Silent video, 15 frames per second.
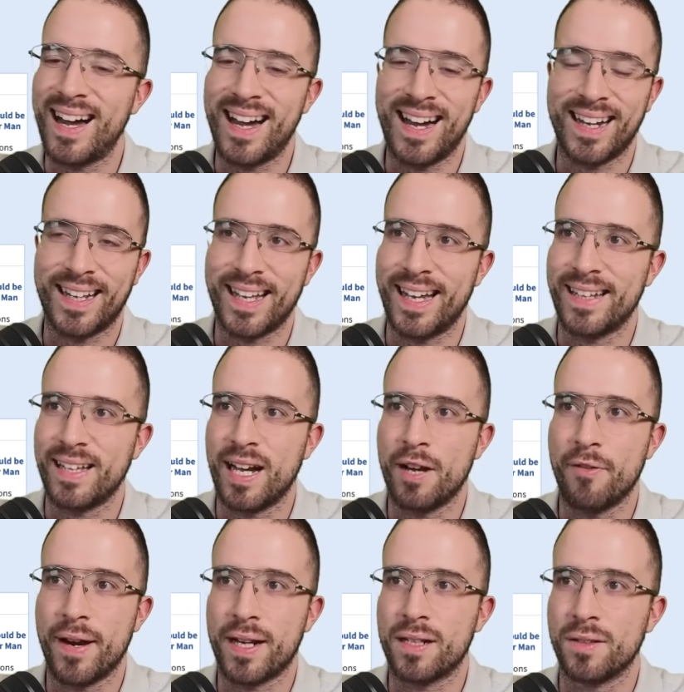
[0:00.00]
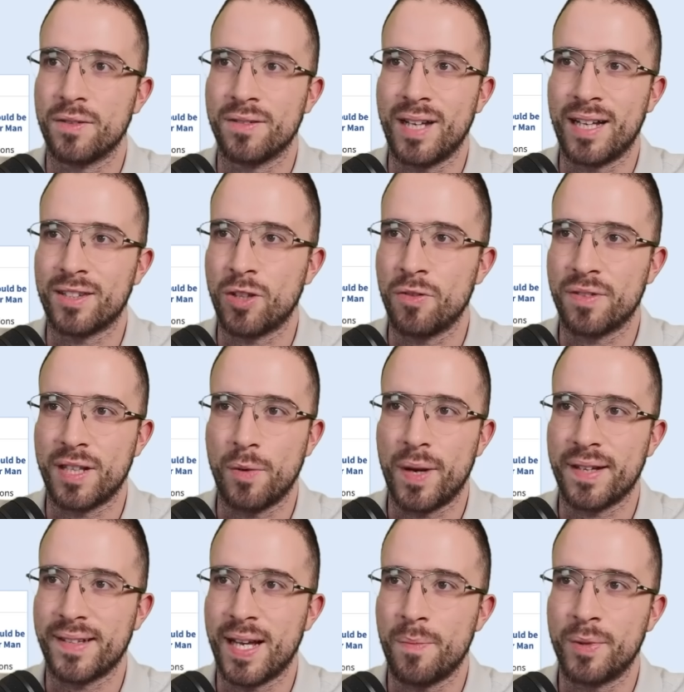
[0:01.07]
Again, I reckon I don't see
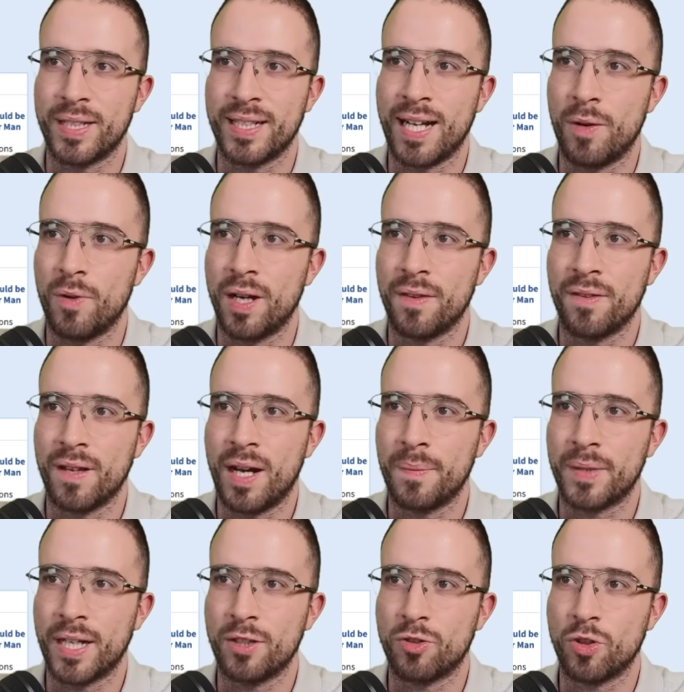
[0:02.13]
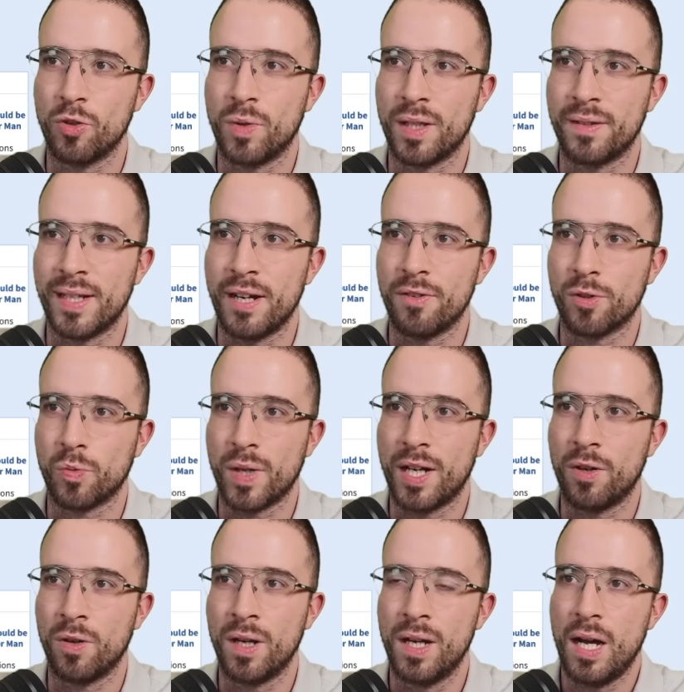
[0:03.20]
West Ham winning that one. I'm going 2-1 there as
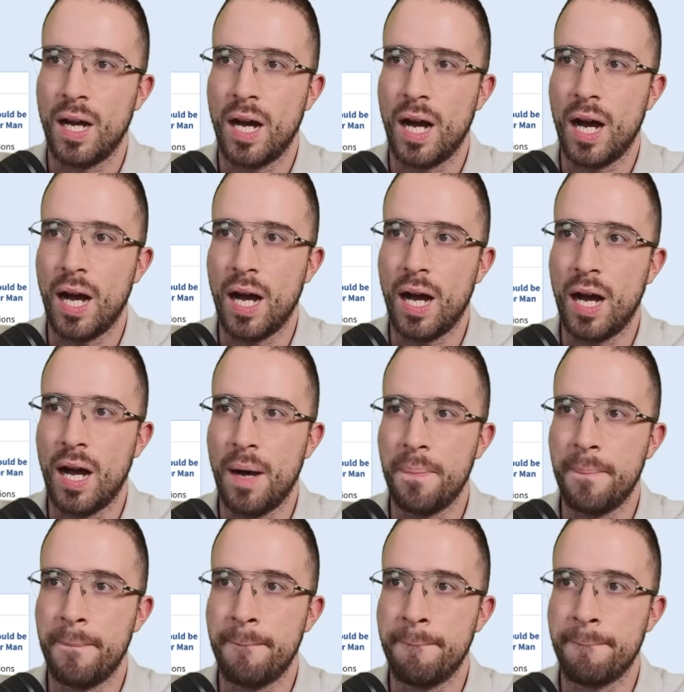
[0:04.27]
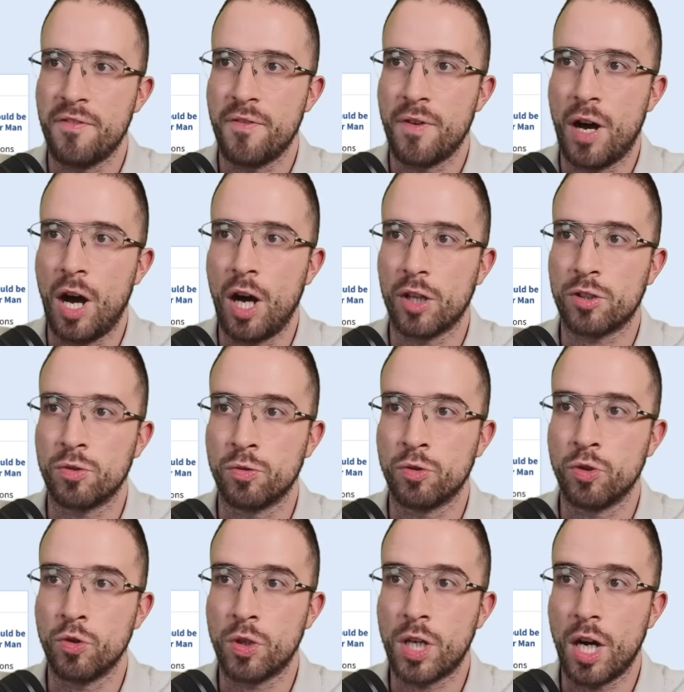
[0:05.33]
well. Arsenal,
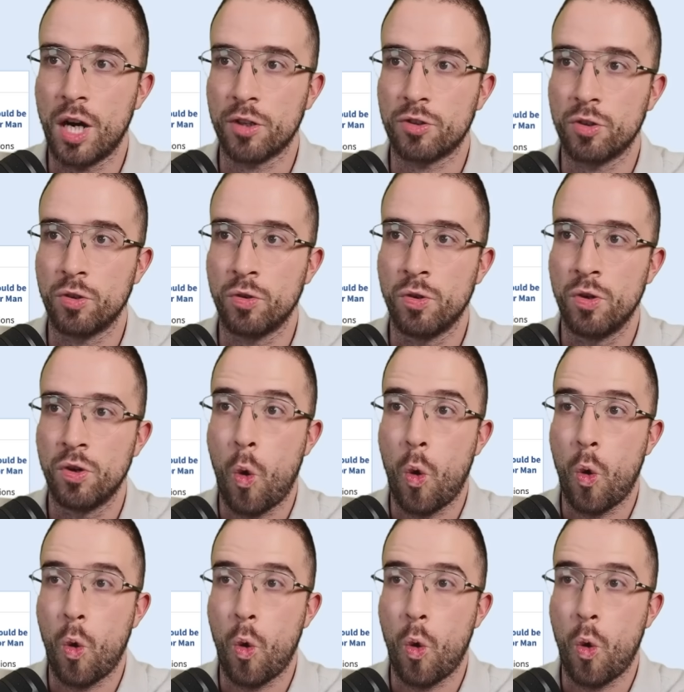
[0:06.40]
Newcastle.